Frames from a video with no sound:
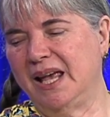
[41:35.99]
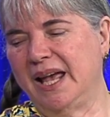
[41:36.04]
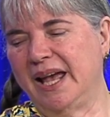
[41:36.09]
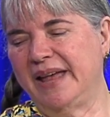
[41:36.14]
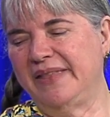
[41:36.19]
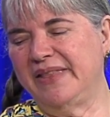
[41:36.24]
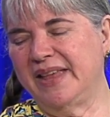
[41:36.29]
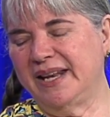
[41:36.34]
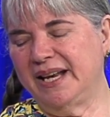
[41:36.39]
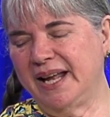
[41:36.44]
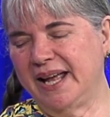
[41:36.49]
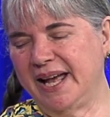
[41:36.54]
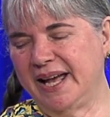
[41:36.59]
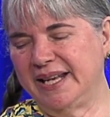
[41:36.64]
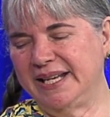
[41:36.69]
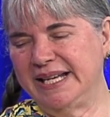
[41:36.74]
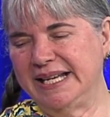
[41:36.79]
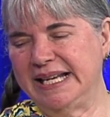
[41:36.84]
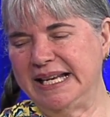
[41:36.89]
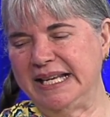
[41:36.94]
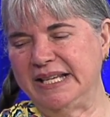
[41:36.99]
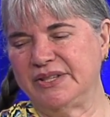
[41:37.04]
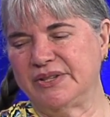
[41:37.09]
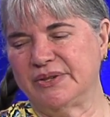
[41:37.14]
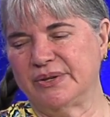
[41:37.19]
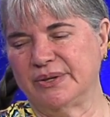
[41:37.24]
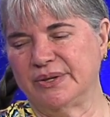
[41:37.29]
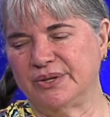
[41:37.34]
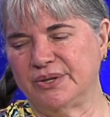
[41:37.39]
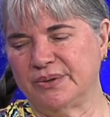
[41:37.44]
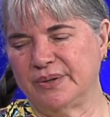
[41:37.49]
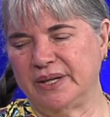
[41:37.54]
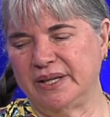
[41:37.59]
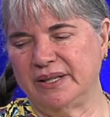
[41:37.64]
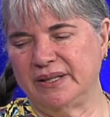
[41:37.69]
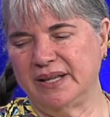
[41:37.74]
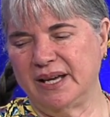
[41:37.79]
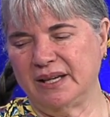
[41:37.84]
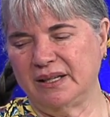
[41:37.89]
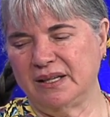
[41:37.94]
And then I had knee surgery,
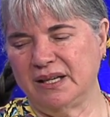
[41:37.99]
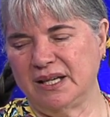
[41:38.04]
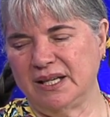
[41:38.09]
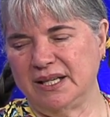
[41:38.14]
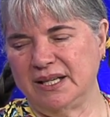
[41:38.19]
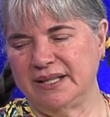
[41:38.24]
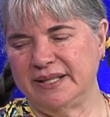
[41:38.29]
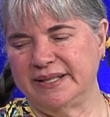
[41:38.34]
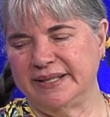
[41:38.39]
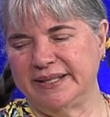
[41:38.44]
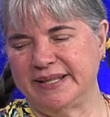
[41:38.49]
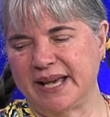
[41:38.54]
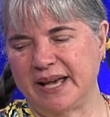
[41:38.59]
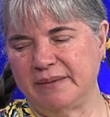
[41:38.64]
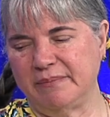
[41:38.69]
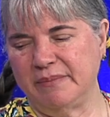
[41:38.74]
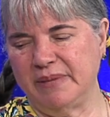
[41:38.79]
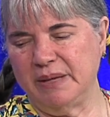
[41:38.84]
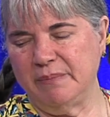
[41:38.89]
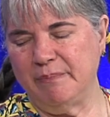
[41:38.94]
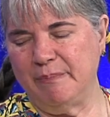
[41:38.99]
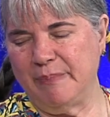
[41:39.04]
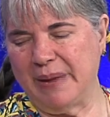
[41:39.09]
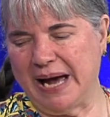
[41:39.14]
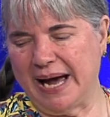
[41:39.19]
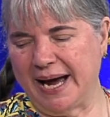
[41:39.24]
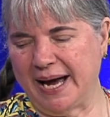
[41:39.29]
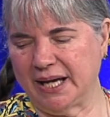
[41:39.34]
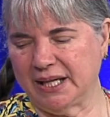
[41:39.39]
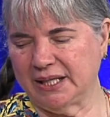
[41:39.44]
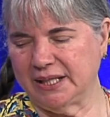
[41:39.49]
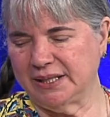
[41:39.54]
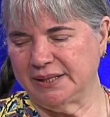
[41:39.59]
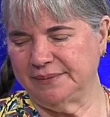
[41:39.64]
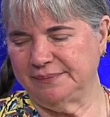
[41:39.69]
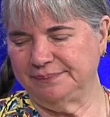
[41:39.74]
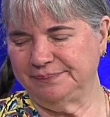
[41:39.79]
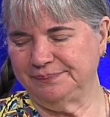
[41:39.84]
and that kind of set me back.